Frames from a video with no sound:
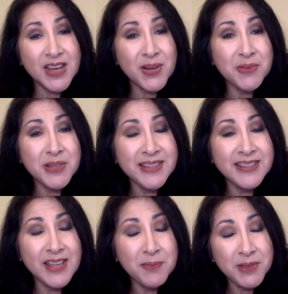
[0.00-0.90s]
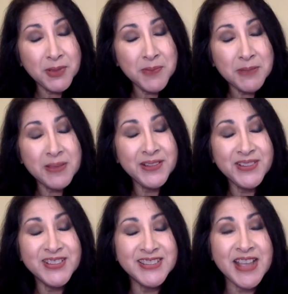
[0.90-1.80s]
let's start with a little bit
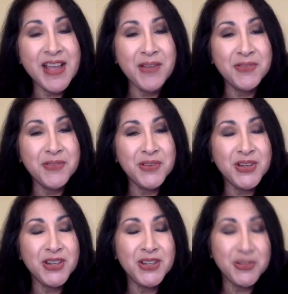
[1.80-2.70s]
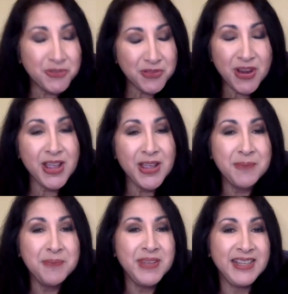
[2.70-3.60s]
about yourself, where you're
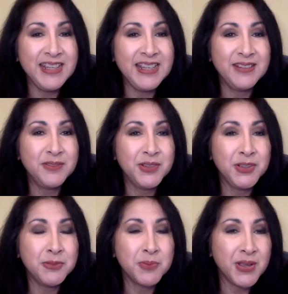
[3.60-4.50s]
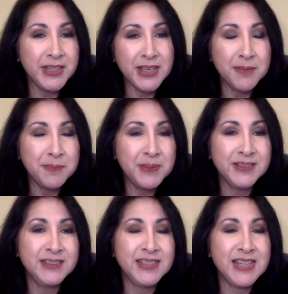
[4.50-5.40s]
from and where you're brought up
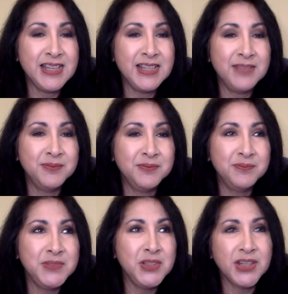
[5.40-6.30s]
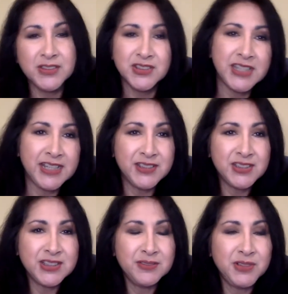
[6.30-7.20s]
and your
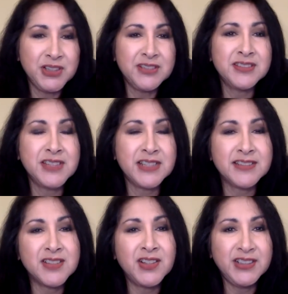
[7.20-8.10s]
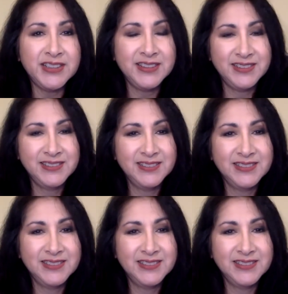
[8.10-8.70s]
education, where you got started.